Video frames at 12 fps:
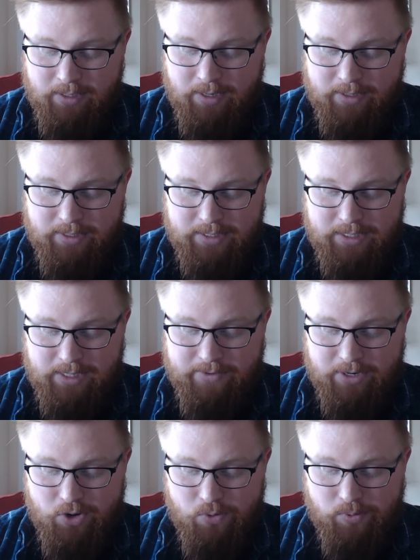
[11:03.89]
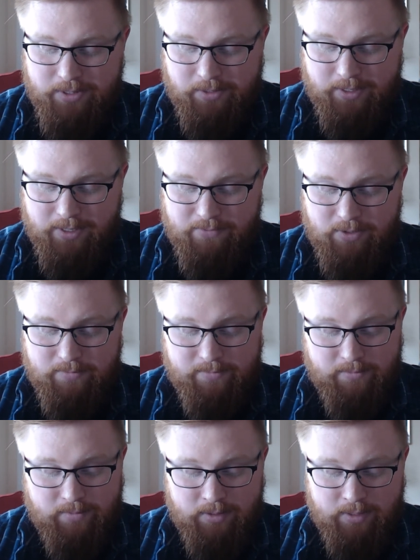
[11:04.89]
"God doesn't even know what they'll give you."
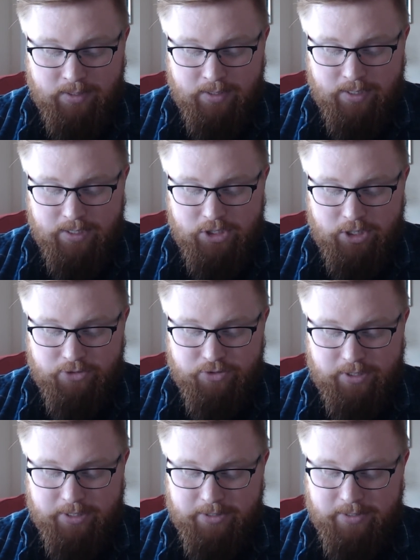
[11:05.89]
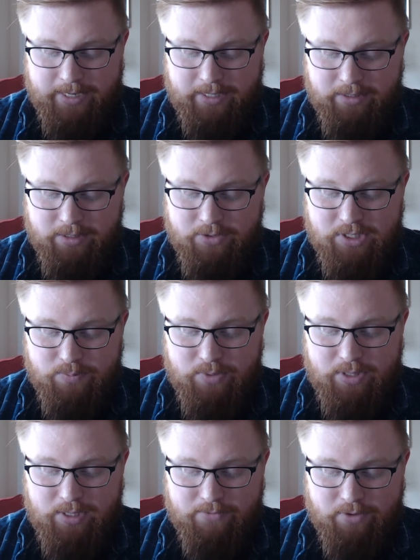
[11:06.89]
Shandra clearly held no
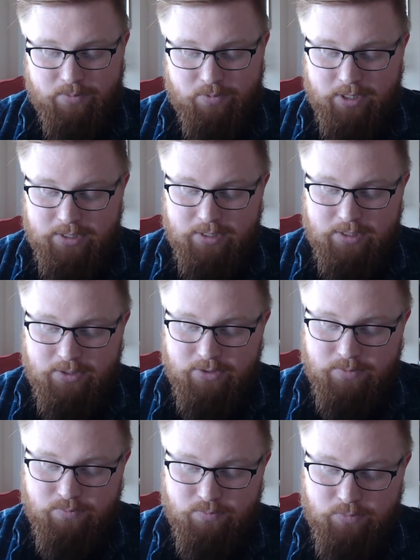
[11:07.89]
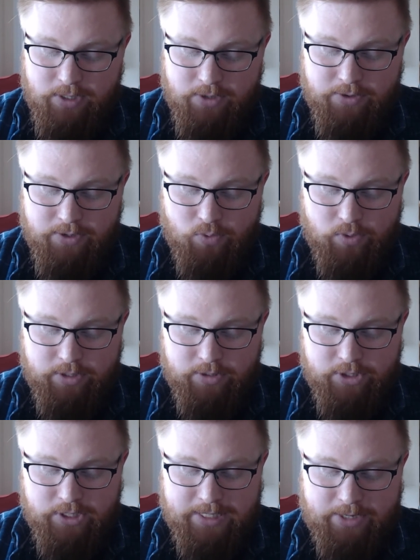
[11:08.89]
sympathy for the prostitutes, but Uriel
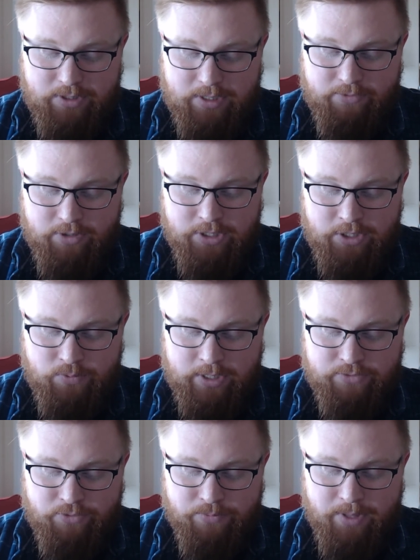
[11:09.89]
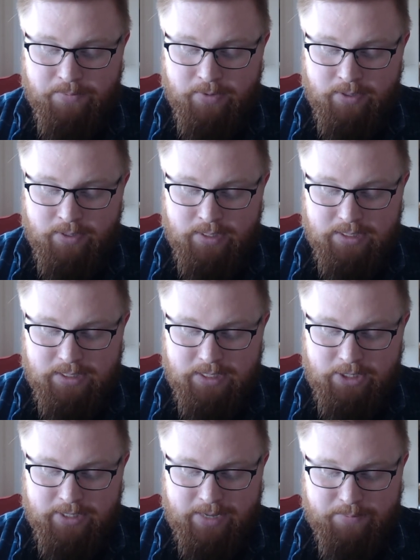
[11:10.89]
wondered just how different she was from them,
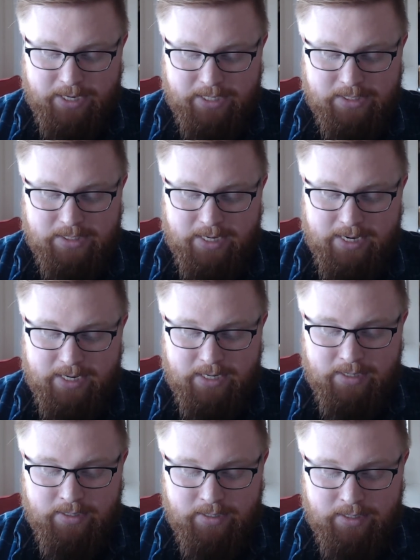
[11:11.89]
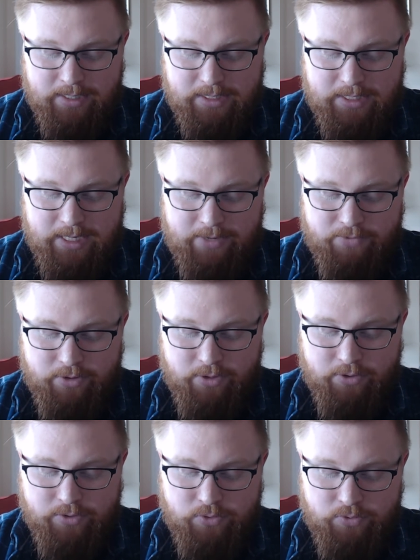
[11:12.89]
sneered at by society, a stain for
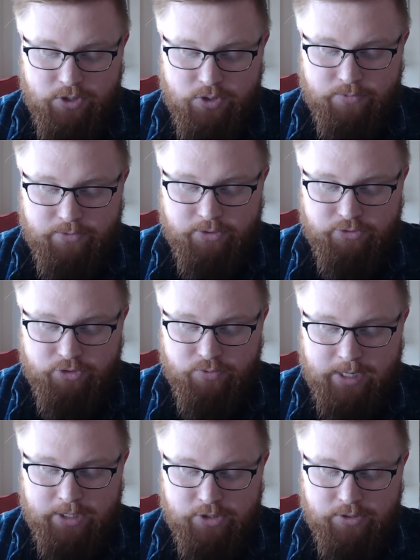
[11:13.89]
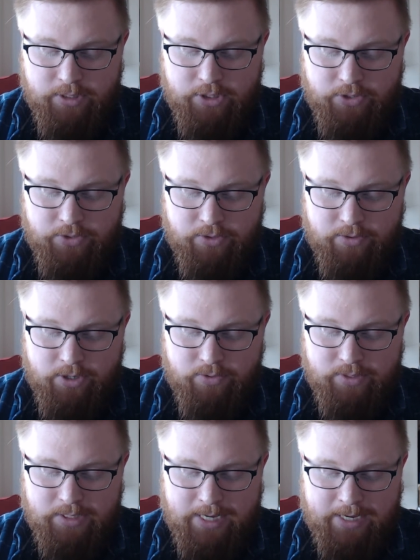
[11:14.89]
those who knew of her true nature to turn their
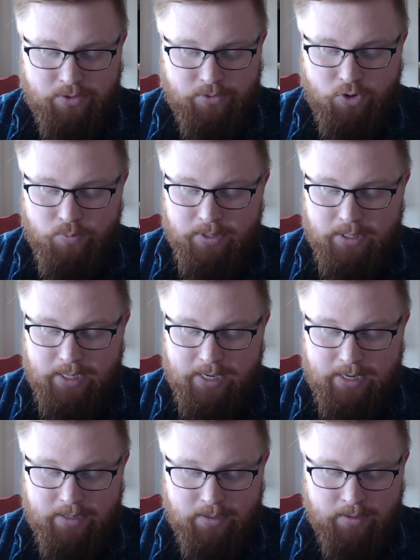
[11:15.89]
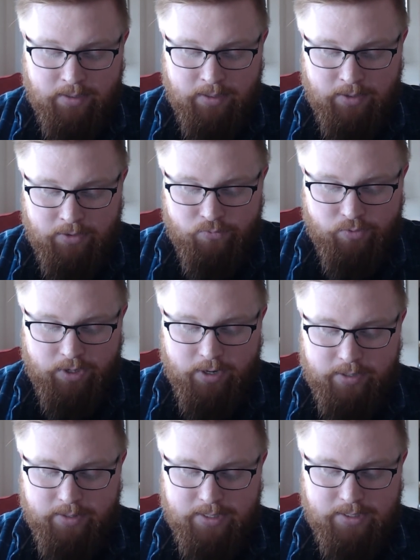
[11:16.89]
noses at or openly hate.
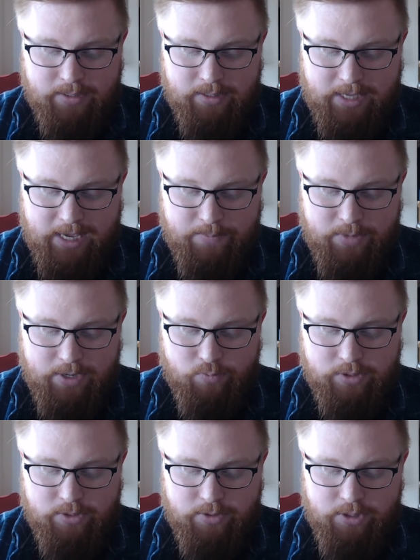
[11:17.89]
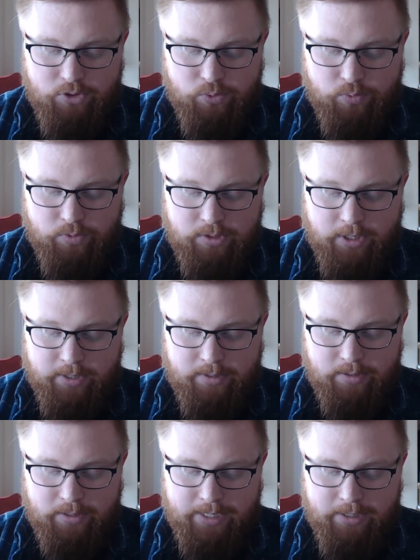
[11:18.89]
Regardless, the Cambion was her usual
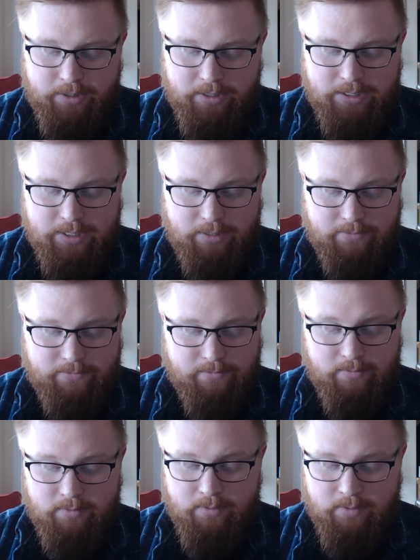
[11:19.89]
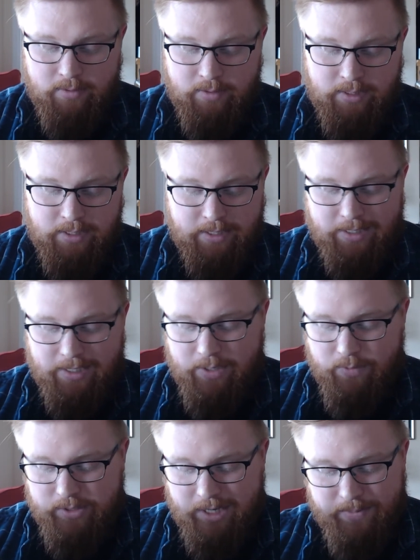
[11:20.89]
dark, light-hearted self. "It
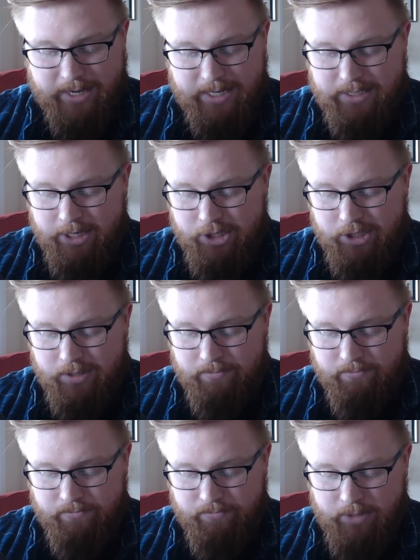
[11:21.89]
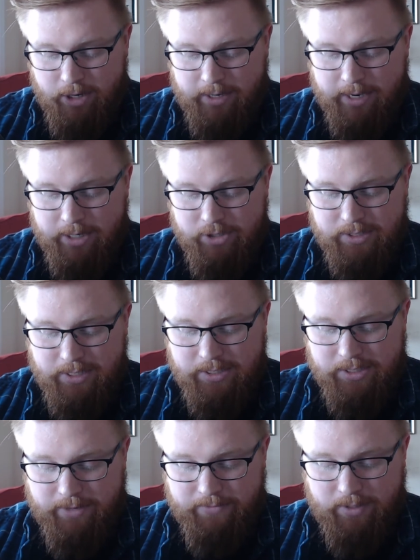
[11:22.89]
was not my intention," the Archangel said
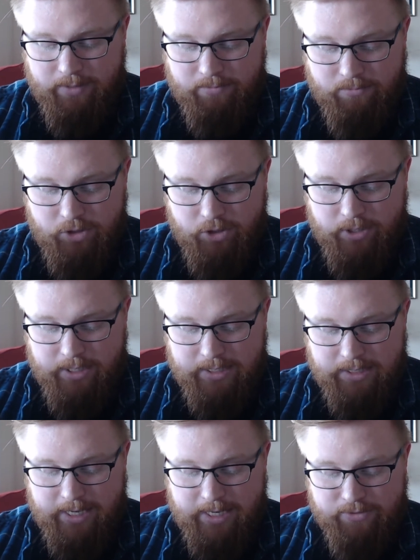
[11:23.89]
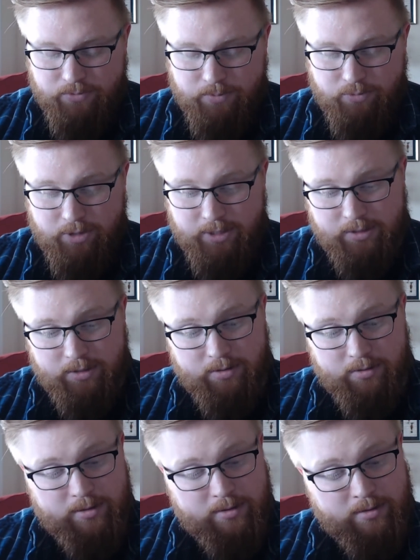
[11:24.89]
softly, turning his gaze from the
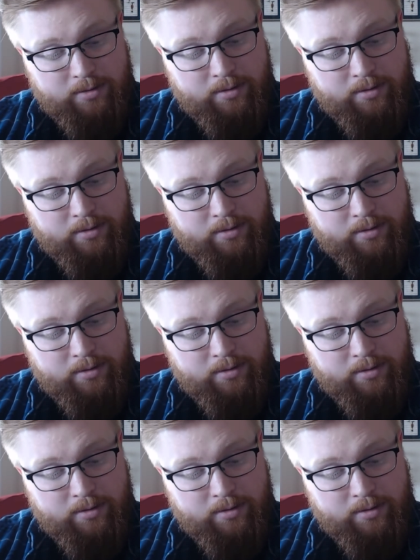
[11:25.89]
prostitutes.